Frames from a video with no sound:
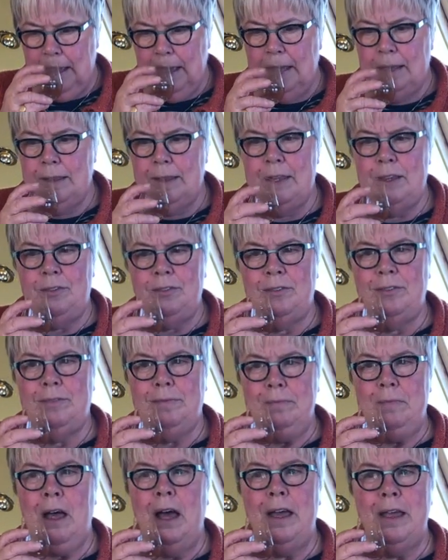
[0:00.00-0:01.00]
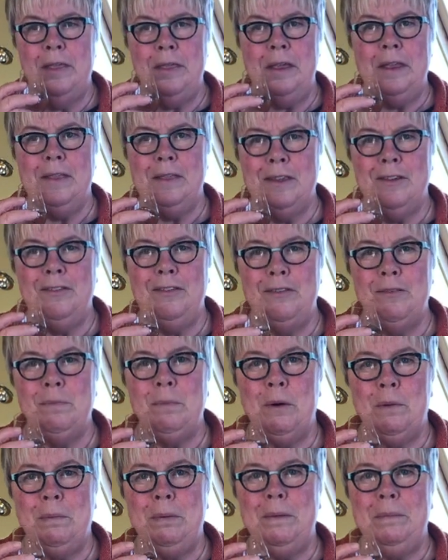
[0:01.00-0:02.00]
And this, I think this is
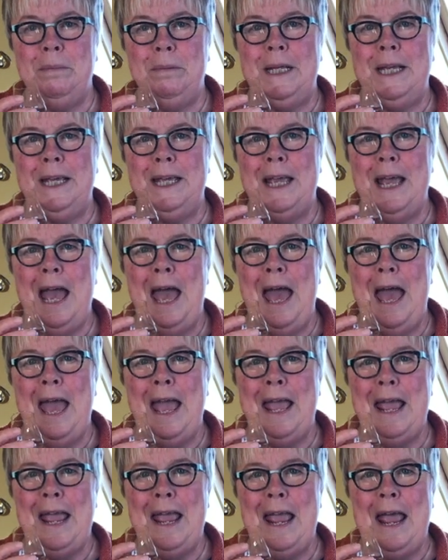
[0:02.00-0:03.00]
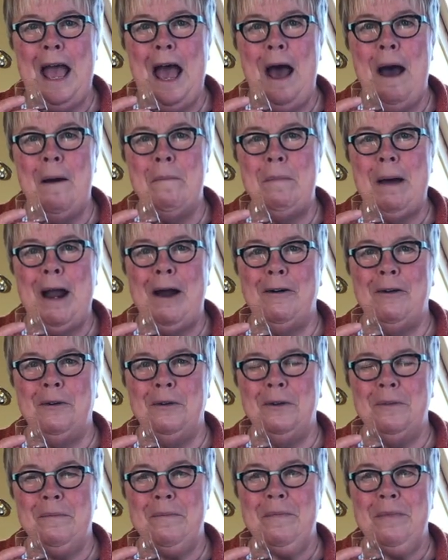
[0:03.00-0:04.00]
probably a
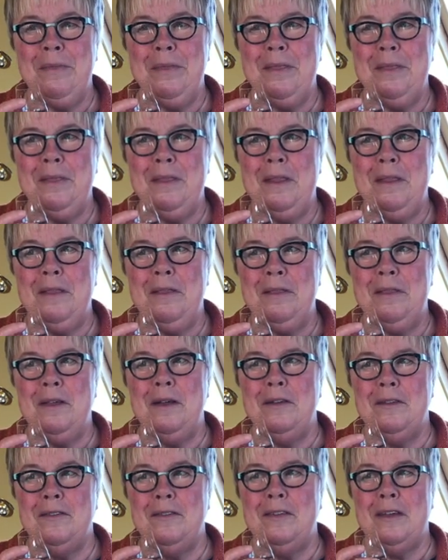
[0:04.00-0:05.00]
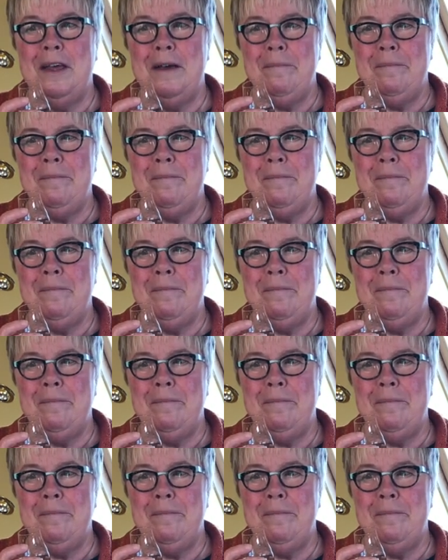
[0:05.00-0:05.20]
barrel that